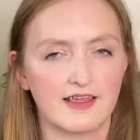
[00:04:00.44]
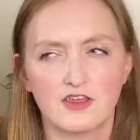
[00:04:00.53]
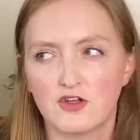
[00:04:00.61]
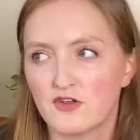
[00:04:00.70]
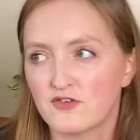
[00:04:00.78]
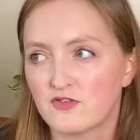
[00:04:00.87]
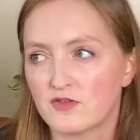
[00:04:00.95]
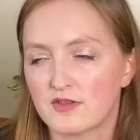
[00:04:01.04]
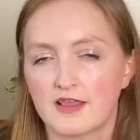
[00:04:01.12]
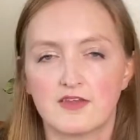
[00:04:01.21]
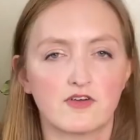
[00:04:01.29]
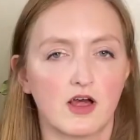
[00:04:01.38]
you've
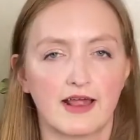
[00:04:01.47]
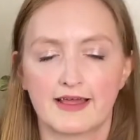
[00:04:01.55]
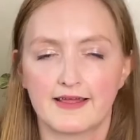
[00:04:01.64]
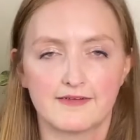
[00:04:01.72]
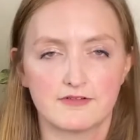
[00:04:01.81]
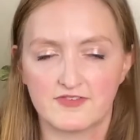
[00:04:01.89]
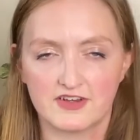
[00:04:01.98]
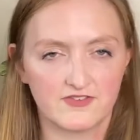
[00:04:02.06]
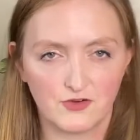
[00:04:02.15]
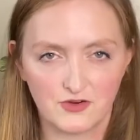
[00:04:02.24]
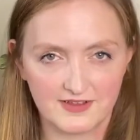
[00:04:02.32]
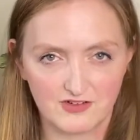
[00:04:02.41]
got like a
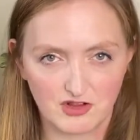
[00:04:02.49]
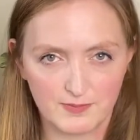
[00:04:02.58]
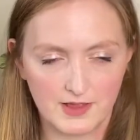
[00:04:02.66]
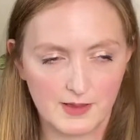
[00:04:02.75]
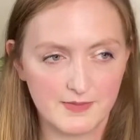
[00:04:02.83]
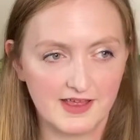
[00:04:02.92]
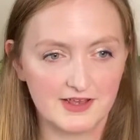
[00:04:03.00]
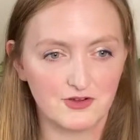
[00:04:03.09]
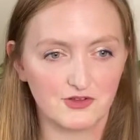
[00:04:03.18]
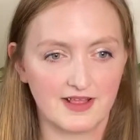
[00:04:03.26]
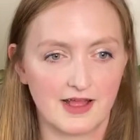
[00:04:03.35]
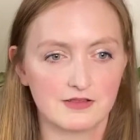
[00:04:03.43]
Rhaphidophora tetrasperma and you're
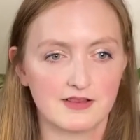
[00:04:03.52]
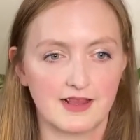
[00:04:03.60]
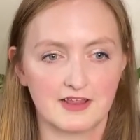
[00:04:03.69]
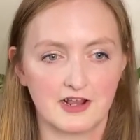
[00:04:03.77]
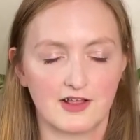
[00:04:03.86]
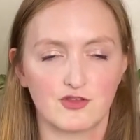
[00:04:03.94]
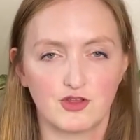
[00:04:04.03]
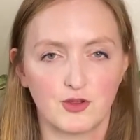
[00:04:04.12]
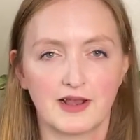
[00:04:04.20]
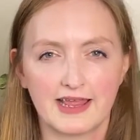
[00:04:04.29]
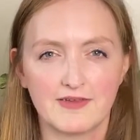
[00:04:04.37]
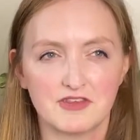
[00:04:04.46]
down to like your last 2
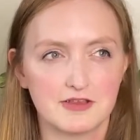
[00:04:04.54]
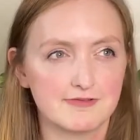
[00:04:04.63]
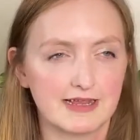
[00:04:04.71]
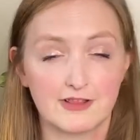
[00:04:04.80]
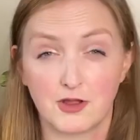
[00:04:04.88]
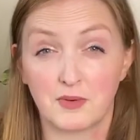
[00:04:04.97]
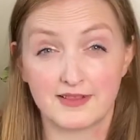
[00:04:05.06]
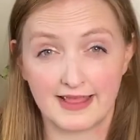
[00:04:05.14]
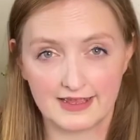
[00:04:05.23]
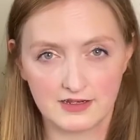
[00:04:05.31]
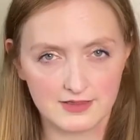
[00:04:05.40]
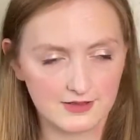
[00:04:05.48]
leaves and you really don't want to
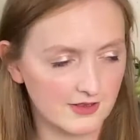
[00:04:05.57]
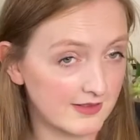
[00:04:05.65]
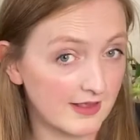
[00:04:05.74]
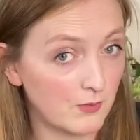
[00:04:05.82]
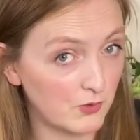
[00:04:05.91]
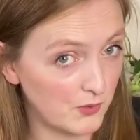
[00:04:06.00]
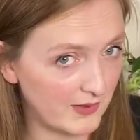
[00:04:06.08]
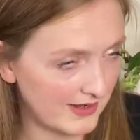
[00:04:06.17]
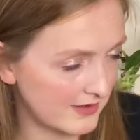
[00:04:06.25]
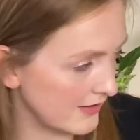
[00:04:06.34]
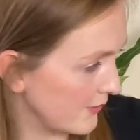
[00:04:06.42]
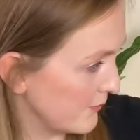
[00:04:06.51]
take another cutting, what you can
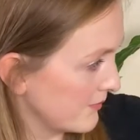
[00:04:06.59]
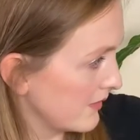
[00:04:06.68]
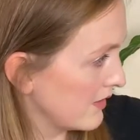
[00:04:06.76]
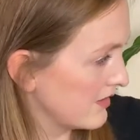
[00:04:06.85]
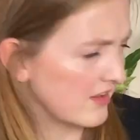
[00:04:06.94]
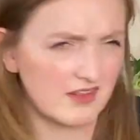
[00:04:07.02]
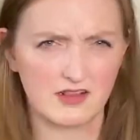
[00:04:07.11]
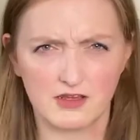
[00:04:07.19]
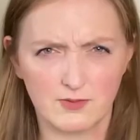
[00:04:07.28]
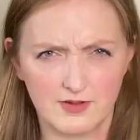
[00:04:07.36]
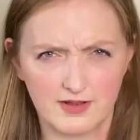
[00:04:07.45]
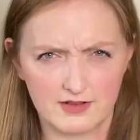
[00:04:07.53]
do, now this only
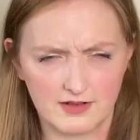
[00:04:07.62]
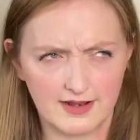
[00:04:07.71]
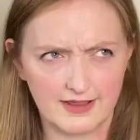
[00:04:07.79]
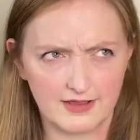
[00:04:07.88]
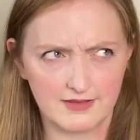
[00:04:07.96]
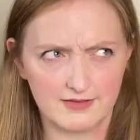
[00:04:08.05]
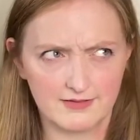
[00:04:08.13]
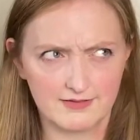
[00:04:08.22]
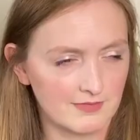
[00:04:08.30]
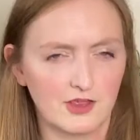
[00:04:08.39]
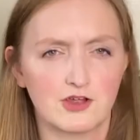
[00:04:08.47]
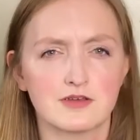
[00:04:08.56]
works on like,
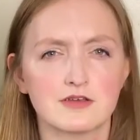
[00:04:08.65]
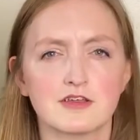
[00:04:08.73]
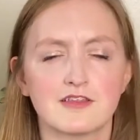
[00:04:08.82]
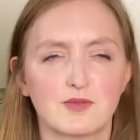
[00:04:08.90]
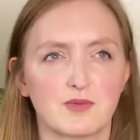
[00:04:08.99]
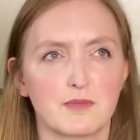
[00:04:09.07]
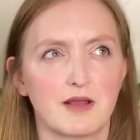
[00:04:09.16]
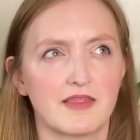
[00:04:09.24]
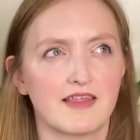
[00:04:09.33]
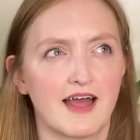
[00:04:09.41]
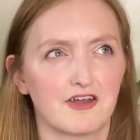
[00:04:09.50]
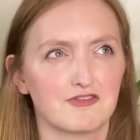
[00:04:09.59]
you couldn't do this with a plant
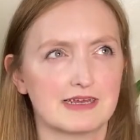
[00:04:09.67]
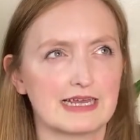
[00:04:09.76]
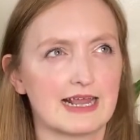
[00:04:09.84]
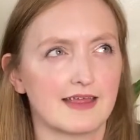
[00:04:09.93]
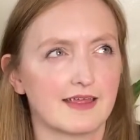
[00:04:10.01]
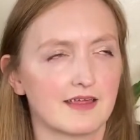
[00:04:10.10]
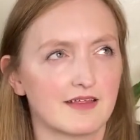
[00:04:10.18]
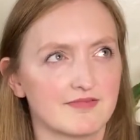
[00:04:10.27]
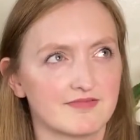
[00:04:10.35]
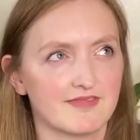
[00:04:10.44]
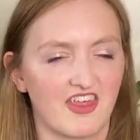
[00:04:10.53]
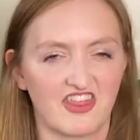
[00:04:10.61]
that had really like
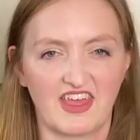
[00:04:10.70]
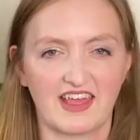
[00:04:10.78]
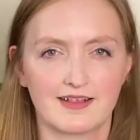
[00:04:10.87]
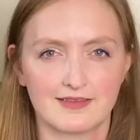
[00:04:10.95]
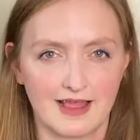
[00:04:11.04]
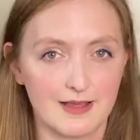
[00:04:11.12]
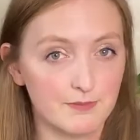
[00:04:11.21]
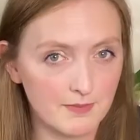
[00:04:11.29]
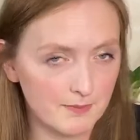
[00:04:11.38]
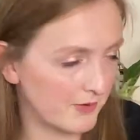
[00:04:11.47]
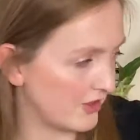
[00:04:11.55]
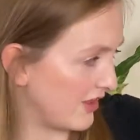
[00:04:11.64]
a thick stem,
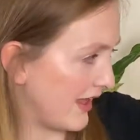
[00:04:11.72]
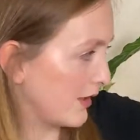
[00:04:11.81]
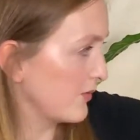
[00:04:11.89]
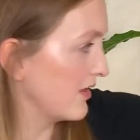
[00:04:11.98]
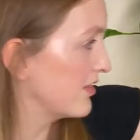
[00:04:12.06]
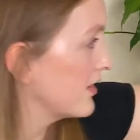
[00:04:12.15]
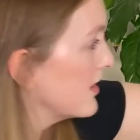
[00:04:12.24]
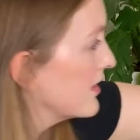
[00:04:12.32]
but you can with